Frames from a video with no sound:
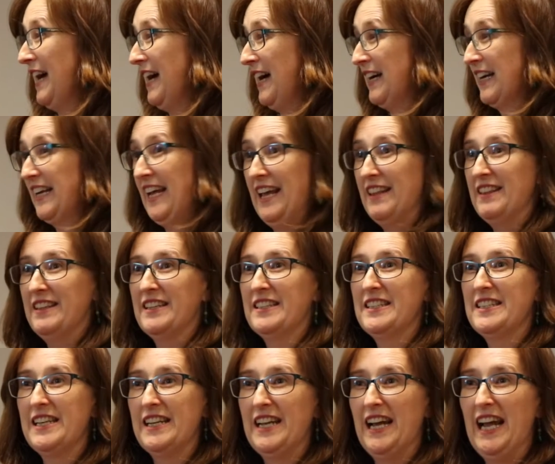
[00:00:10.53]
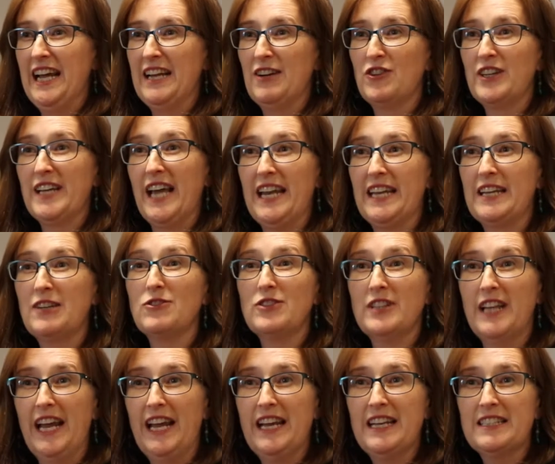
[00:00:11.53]
are gathered today on
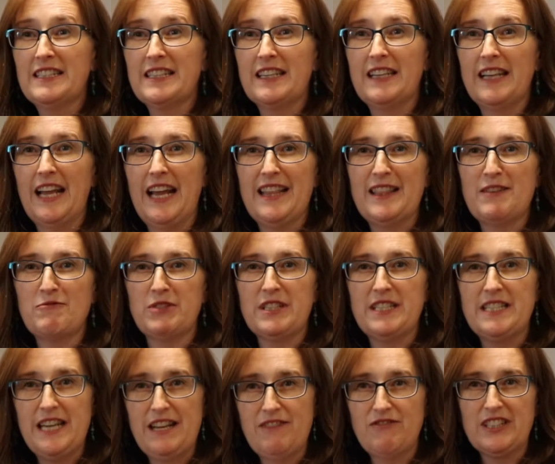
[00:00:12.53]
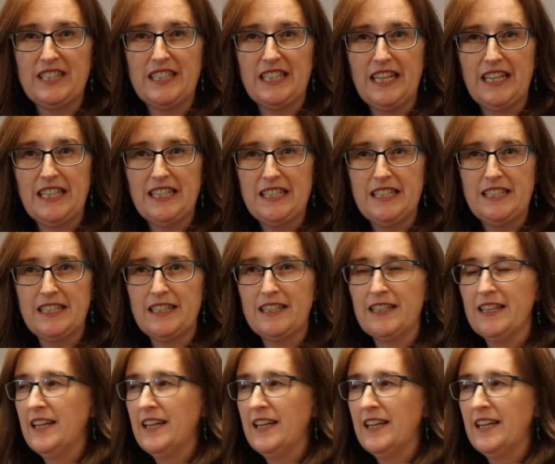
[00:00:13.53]
Gadigal land that was never ceded,